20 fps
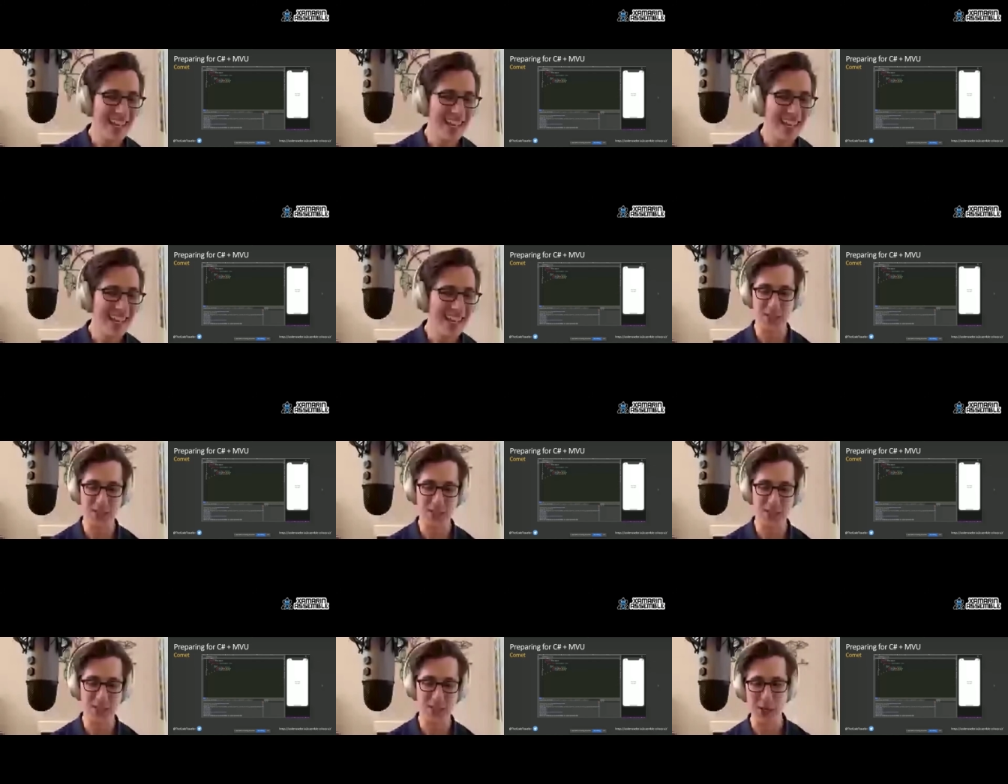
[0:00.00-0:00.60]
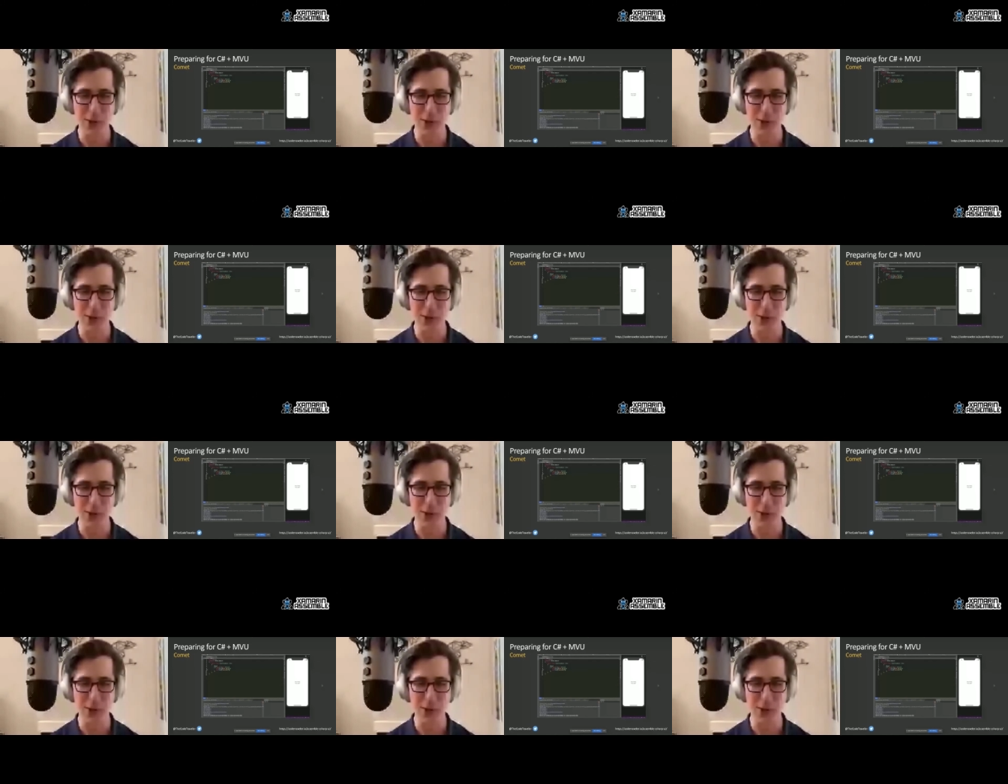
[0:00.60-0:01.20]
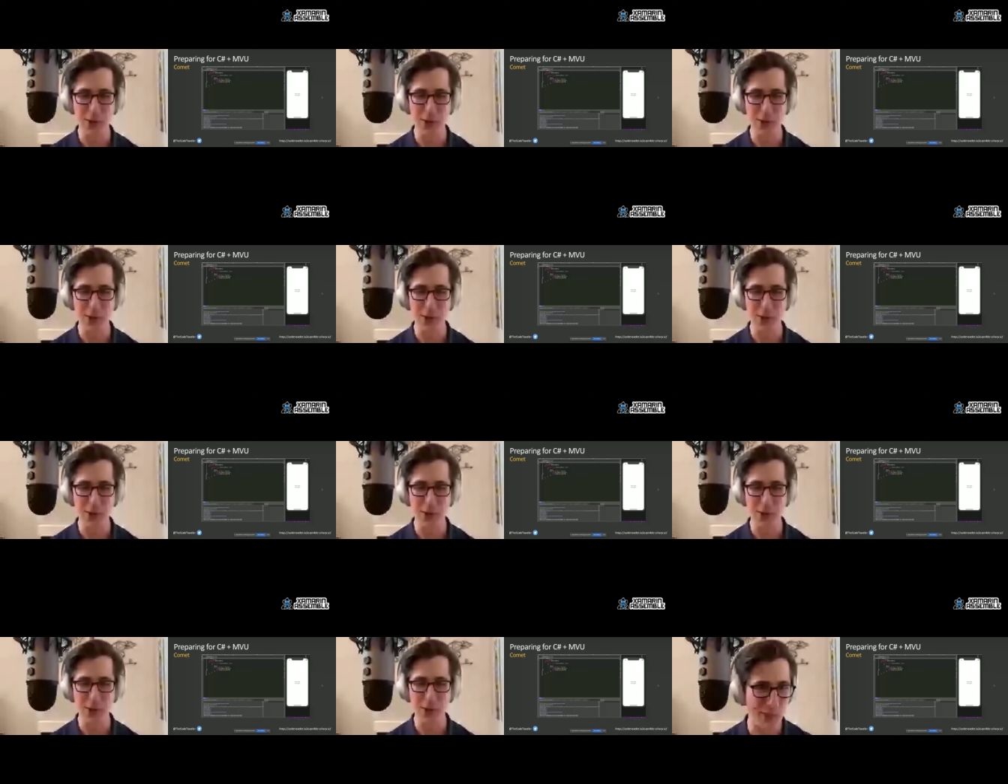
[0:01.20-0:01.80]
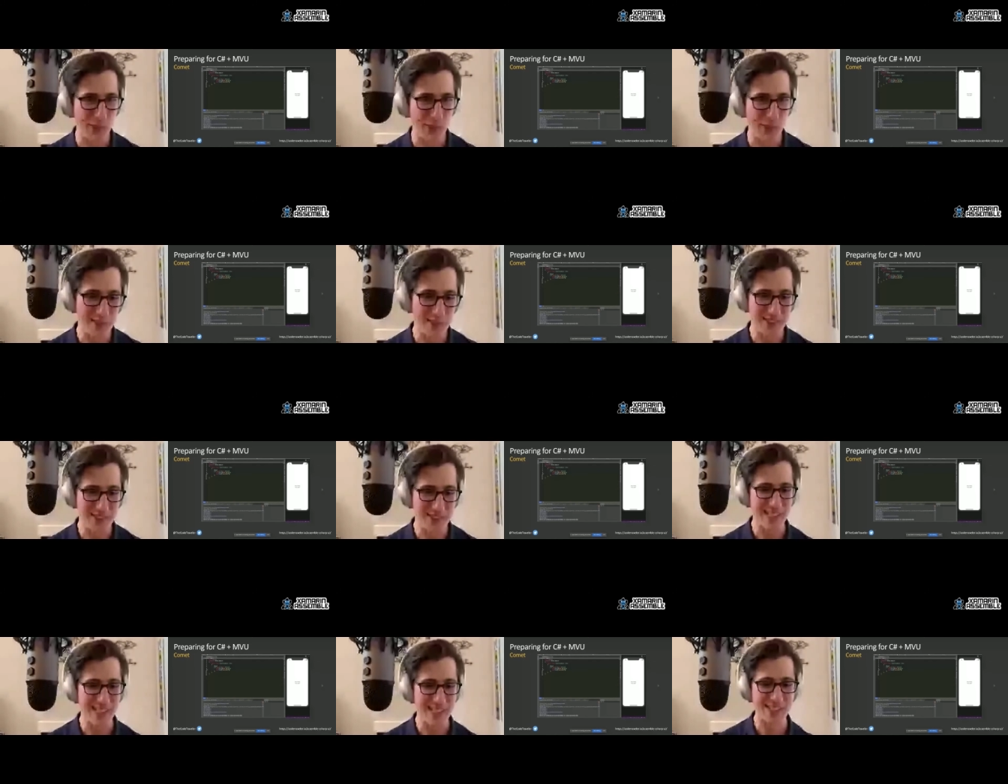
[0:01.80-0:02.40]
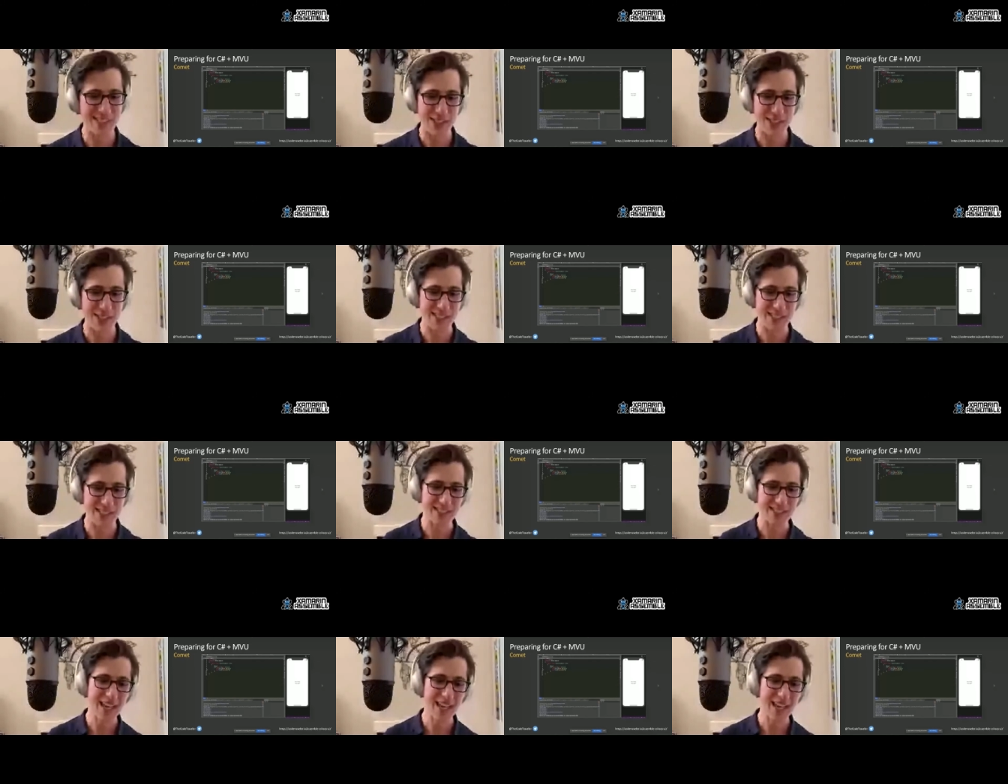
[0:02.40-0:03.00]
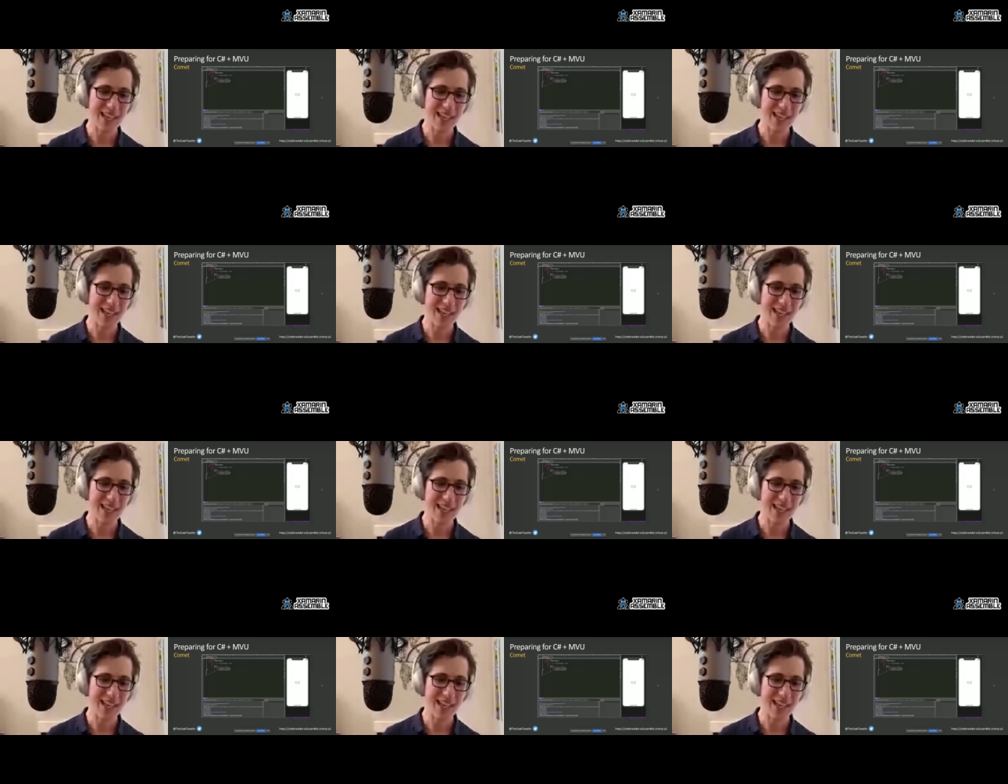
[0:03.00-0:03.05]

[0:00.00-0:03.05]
spent a week, like I said, only a week. This guy's a genius.